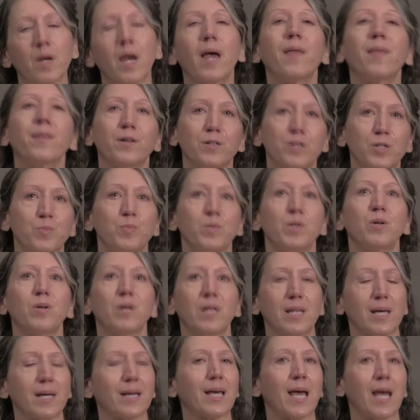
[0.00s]
And there's
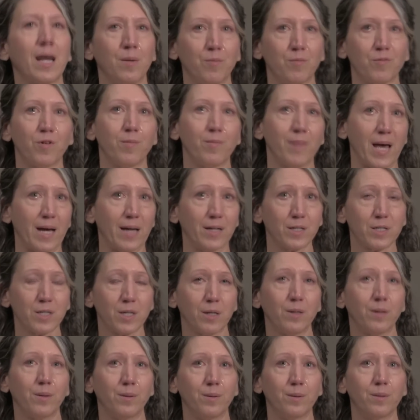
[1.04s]
beauty that came from that
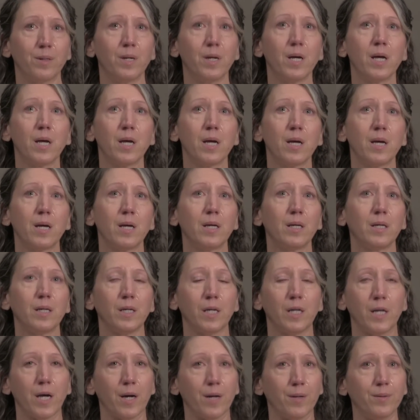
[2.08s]
too.
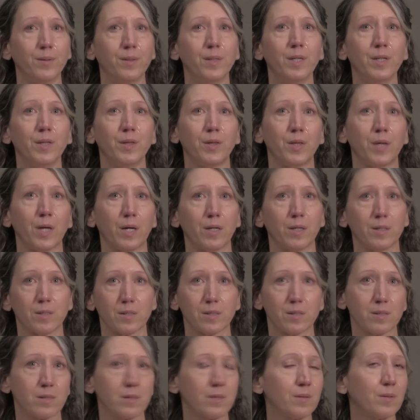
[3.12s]
You know,
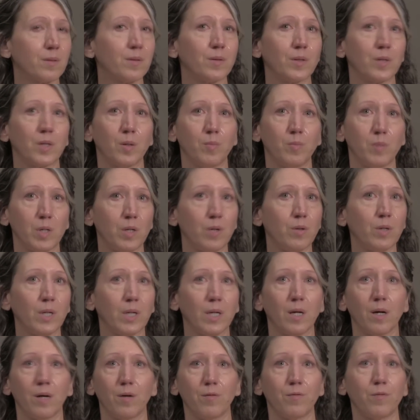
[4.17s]
there's the
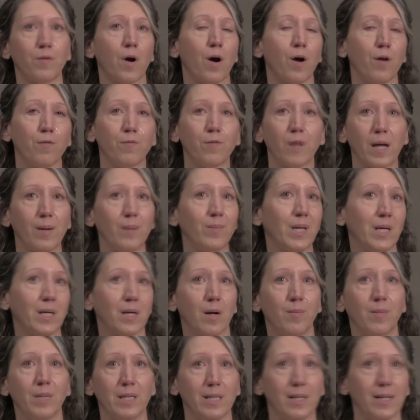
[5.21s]
beauty of our family
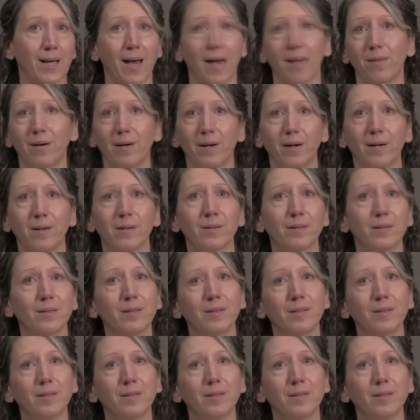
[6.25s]
coming together,